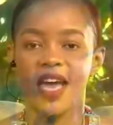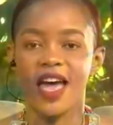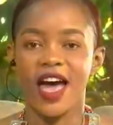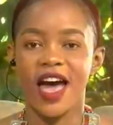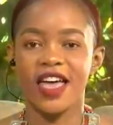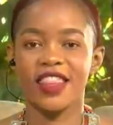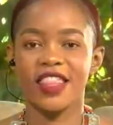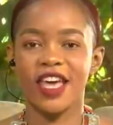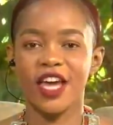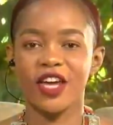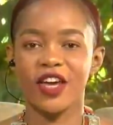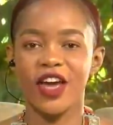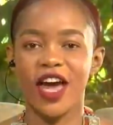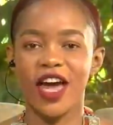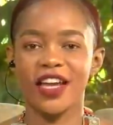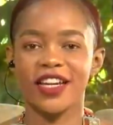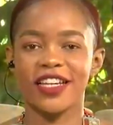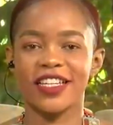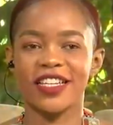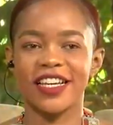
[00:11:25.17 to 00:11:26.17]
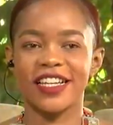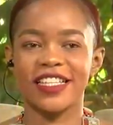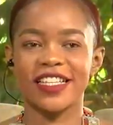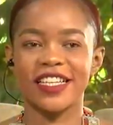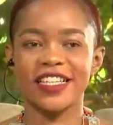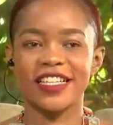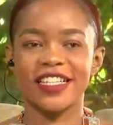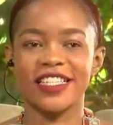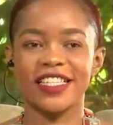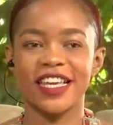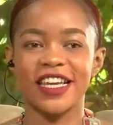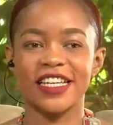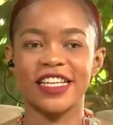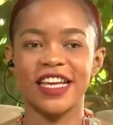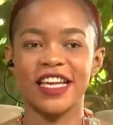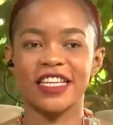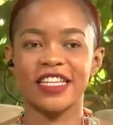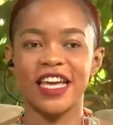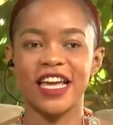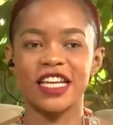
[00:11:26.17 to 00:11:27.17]
And there you had it, Katende
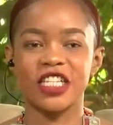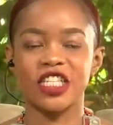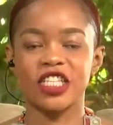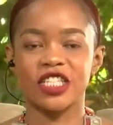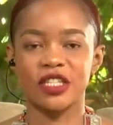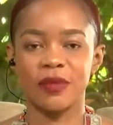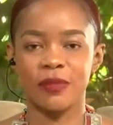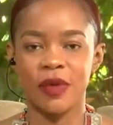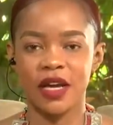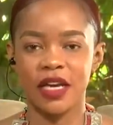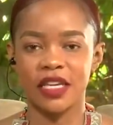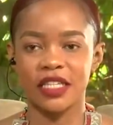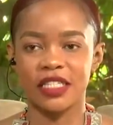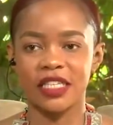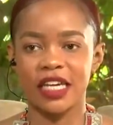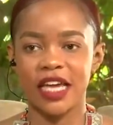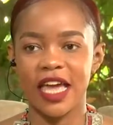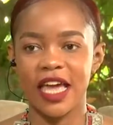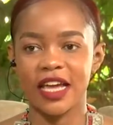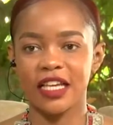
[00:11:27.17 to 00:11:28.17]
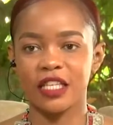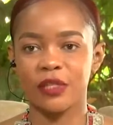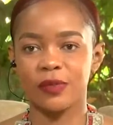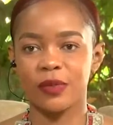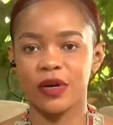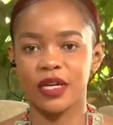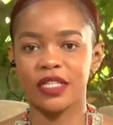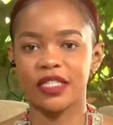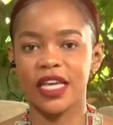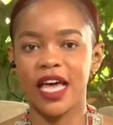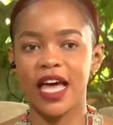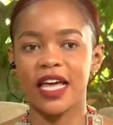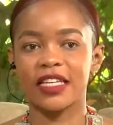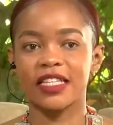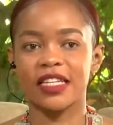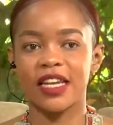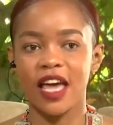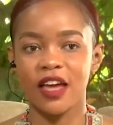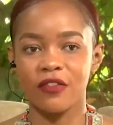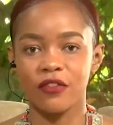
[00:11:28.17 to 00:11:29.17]
Saidat, and she's a marketing expert and
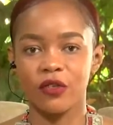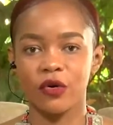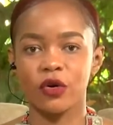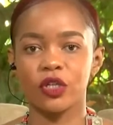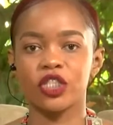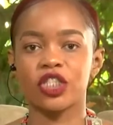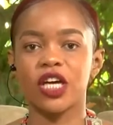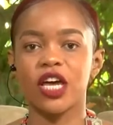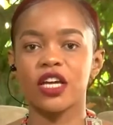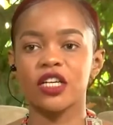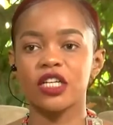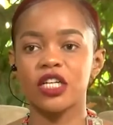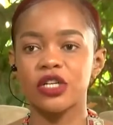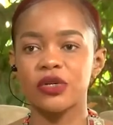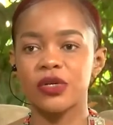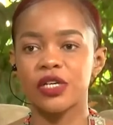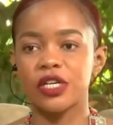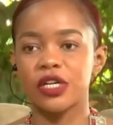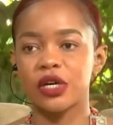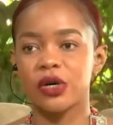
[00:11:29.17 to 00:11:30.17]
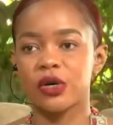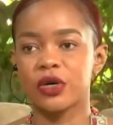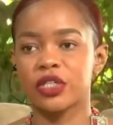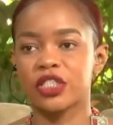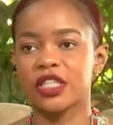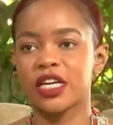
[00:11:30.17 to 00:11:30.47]
life coach and career coach.